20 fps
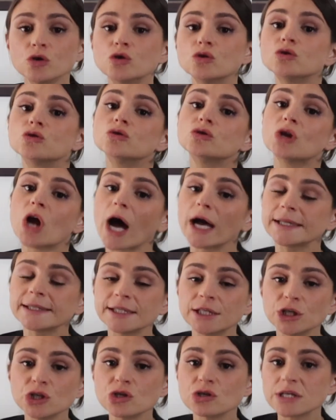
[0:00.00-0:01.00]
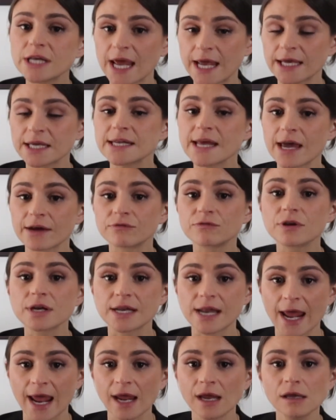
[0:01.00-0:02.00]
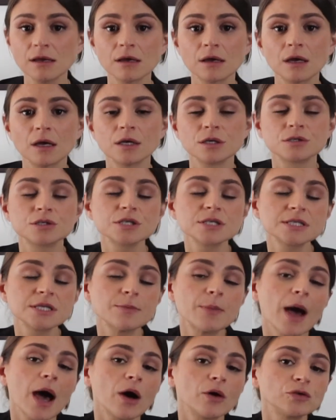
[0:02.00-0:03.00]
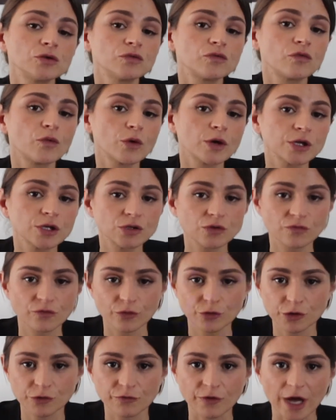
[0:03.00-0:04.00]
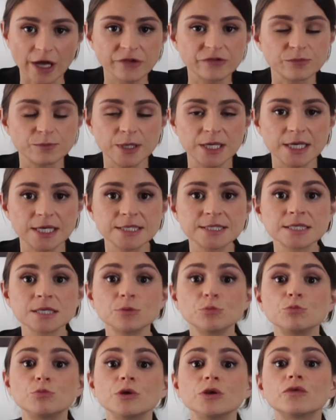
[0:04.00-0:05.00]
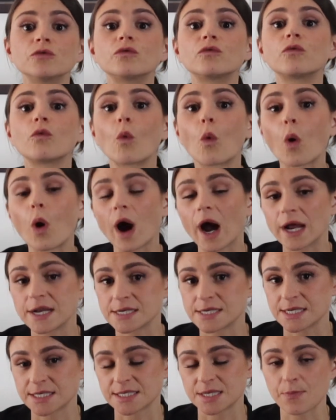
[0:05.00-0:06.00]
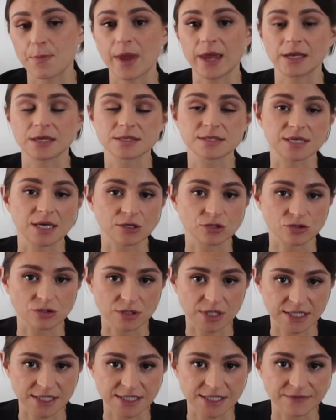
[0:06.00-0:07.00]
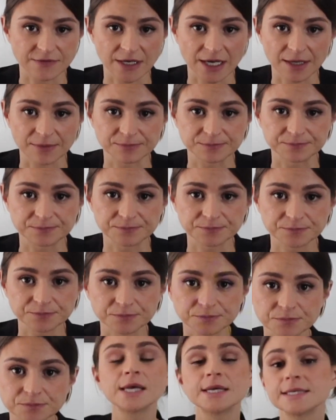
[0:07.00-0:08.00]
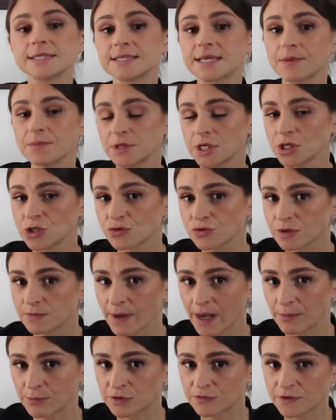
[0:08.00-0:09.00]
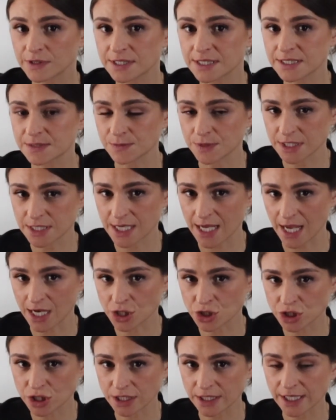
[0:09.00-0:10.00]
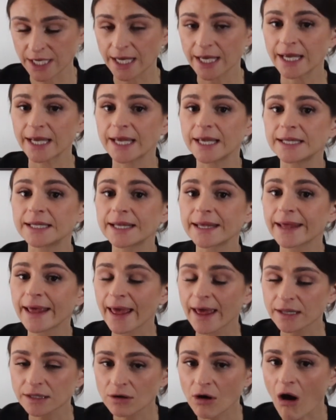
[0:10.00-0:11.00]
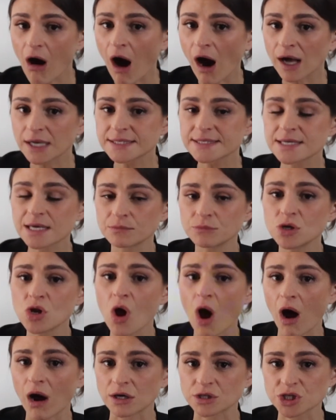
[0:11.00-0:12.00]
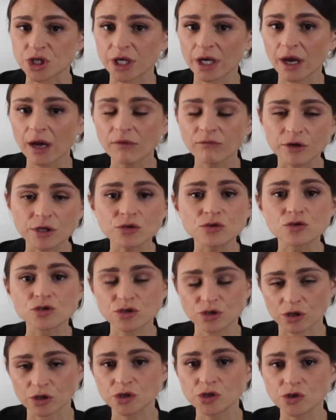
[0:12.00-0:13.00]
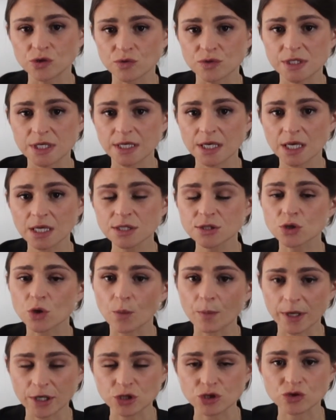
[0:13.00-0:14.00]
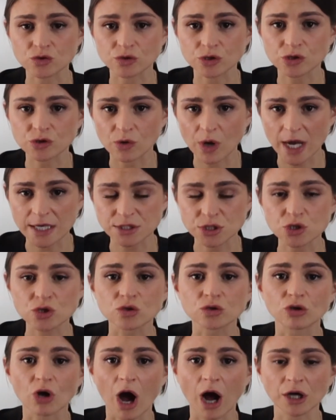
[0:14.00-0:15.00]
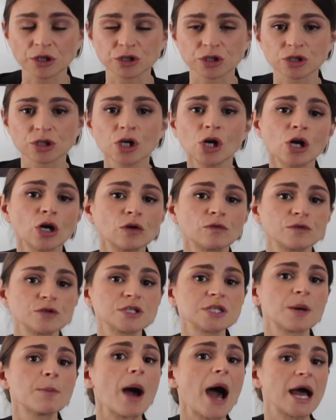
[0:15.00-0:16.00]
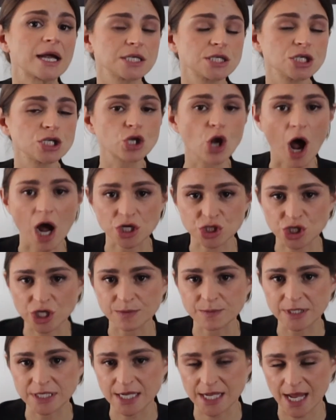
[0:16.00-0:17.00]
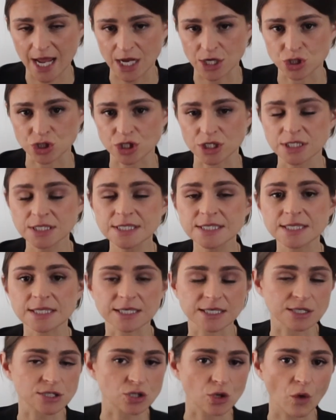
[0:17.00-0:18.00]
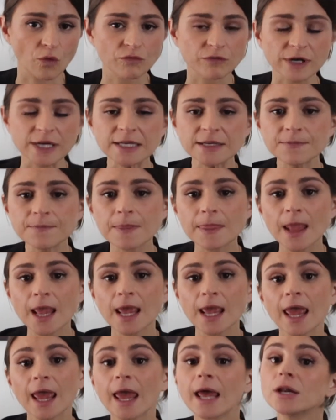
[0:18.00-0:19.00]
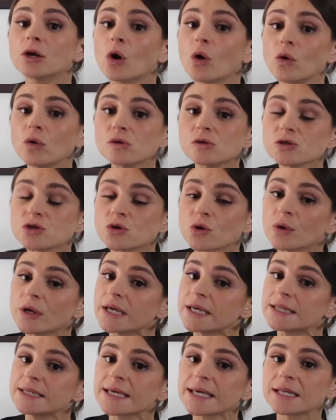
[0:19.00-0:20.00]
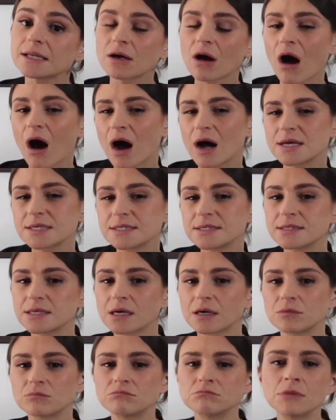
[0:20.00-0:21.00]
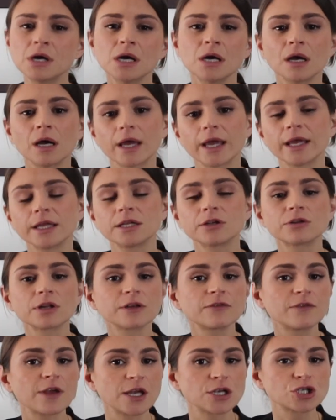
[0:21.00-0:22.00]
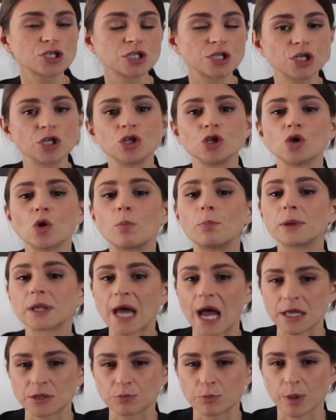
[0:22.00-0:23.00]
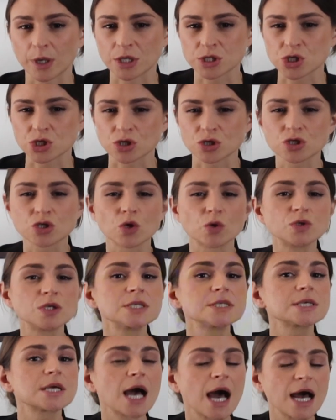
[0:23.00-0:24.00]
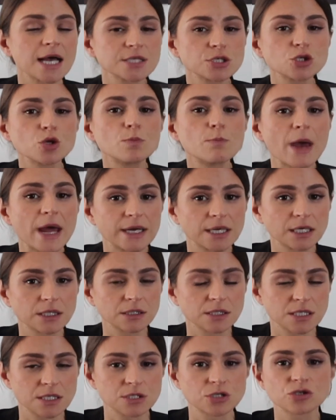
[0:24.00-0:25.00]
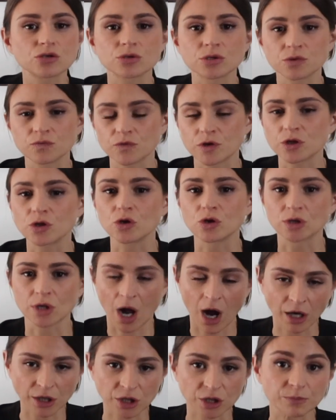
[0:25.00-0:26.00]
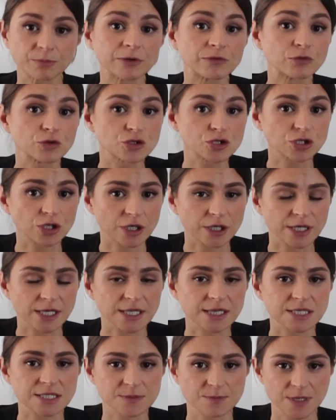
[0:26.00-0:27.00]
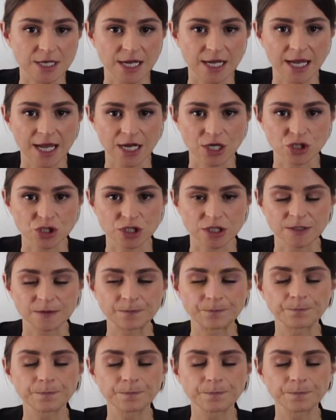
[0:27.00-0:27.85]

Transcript: You do not need to take it every day, just about 40 to 45 minutes before anticipated sexual activity. Something to remember with this medication, it can cause some nausea when you start using it, so make sure to ask your doctor for some anti-nausea medications like Zofran. And also, it can cause some elevation in your blood pressure, so discuss your medical history with your doctor before starting this medication.